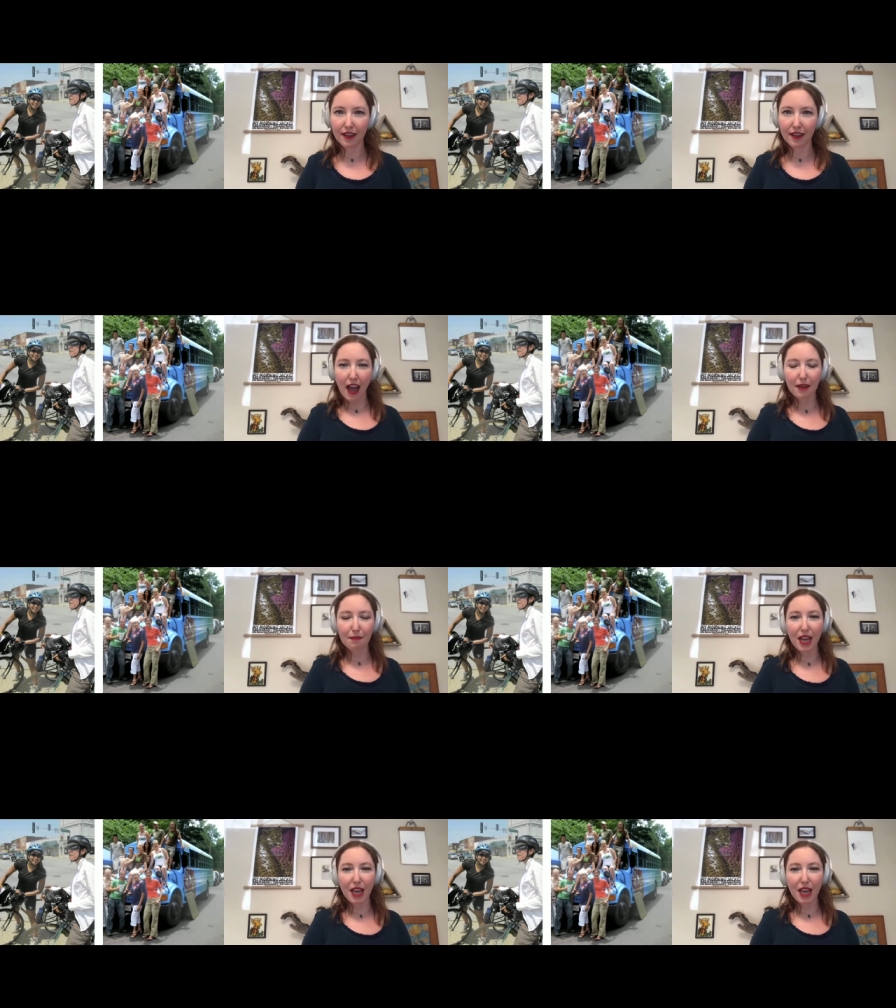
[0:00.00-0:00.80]
And
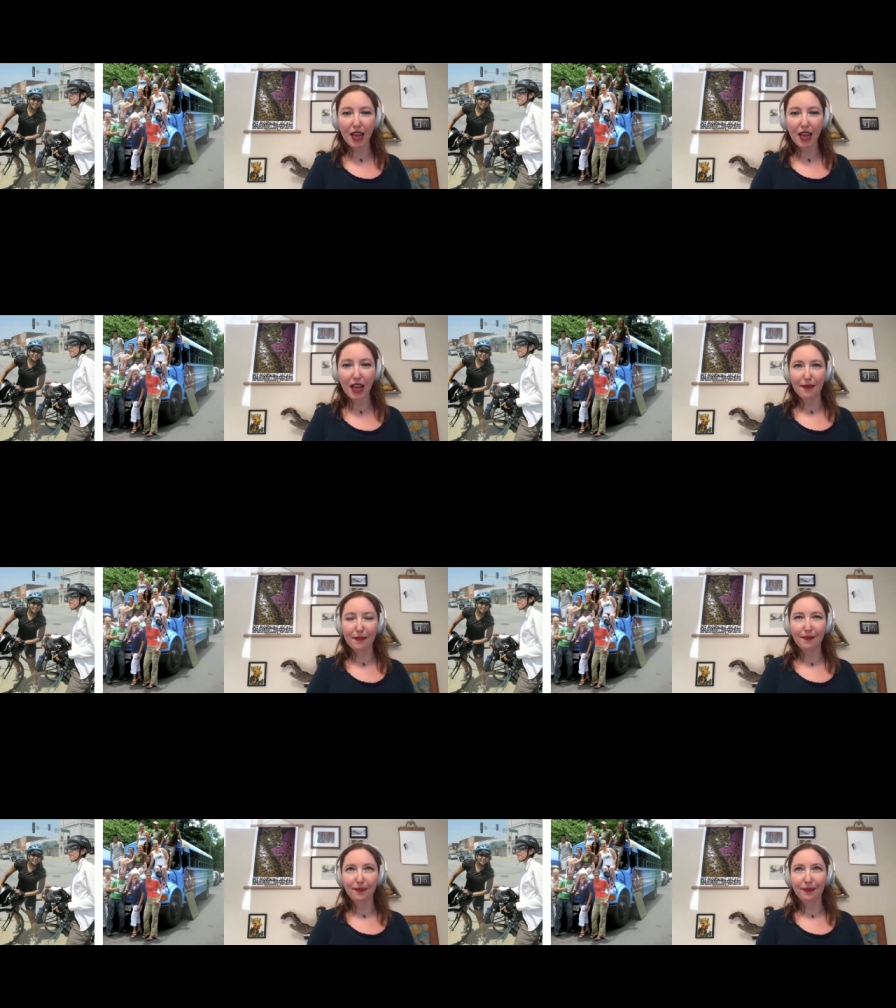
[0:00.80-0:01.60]
beyond,
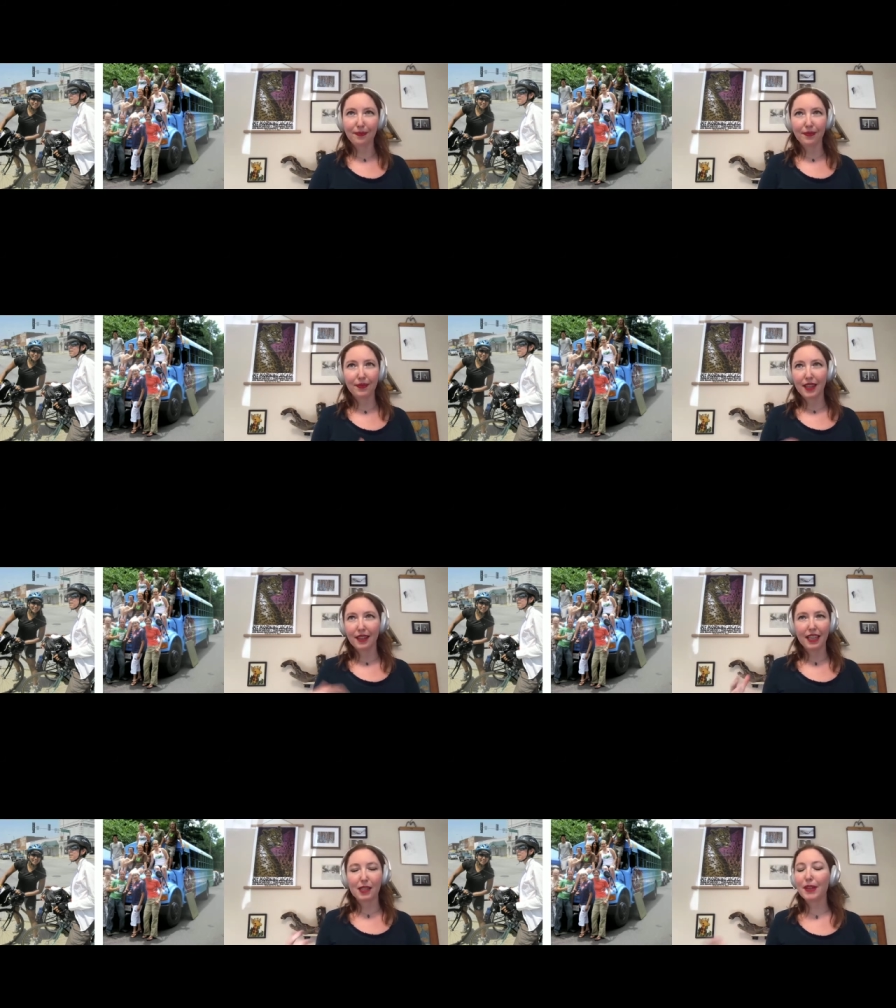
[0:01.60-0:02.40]

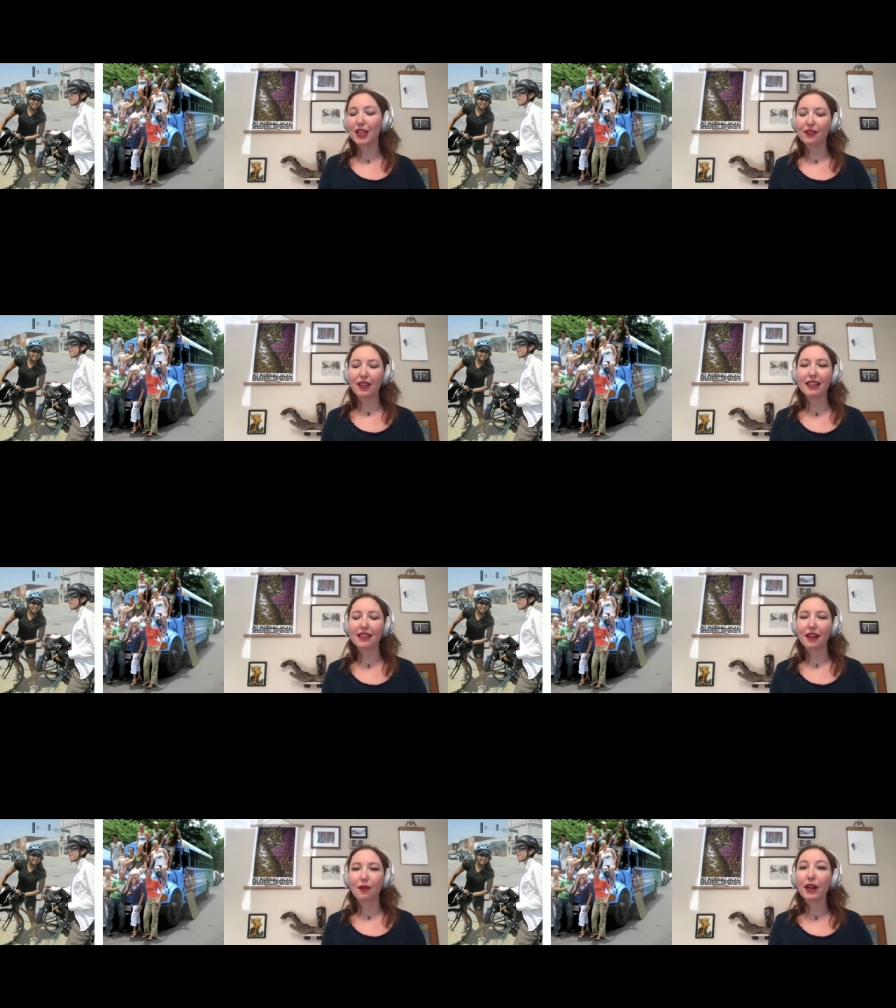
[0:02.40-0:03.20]
his
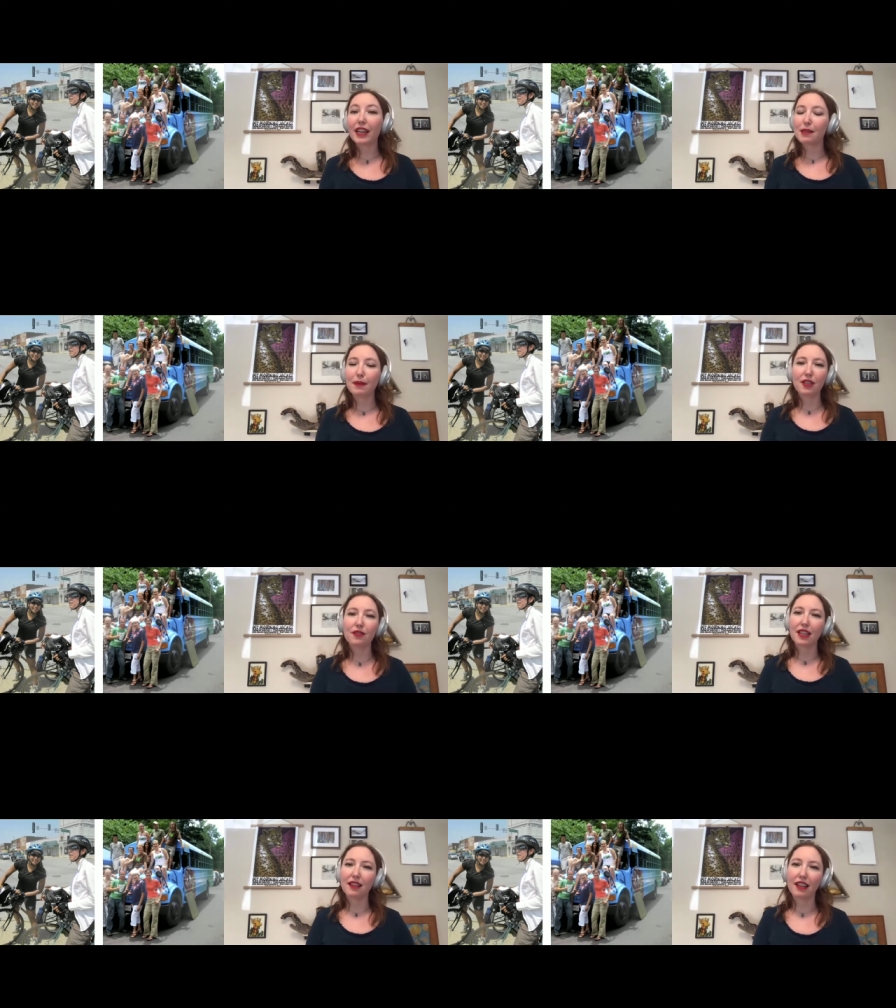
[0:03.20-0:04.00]
work has been
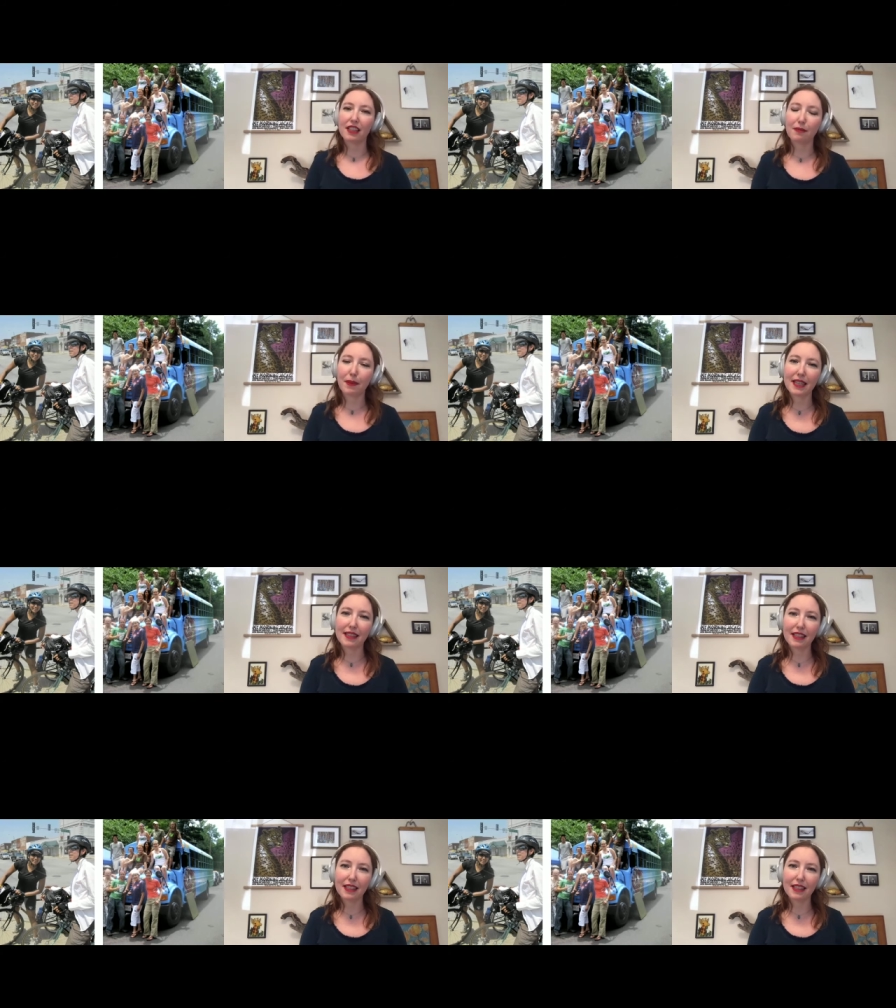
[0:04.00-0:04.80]
used in lots of
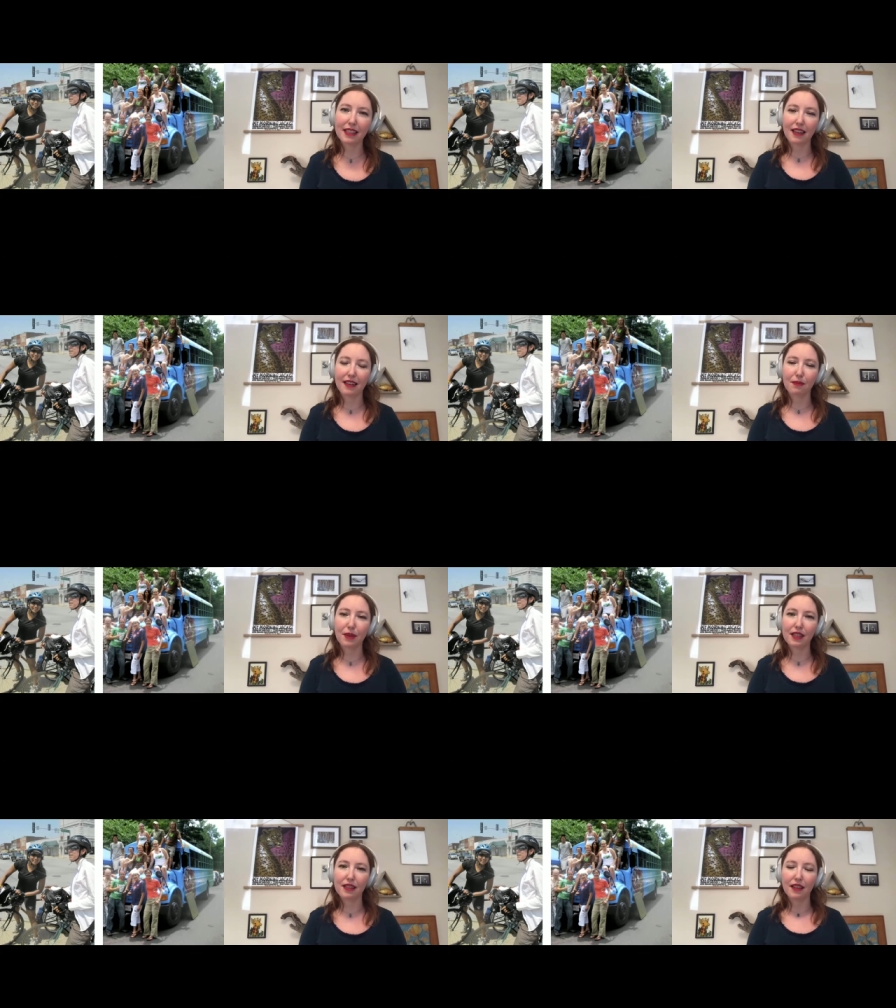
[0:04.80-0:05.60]
places and
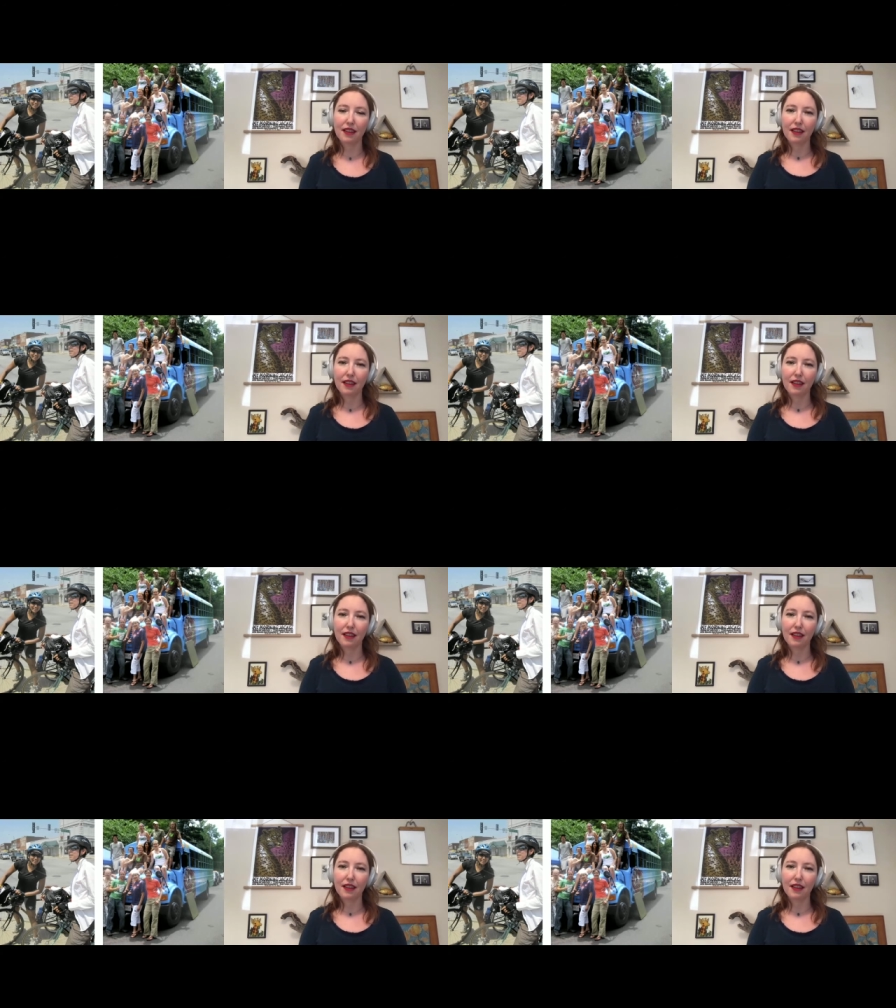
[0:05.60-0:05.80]
was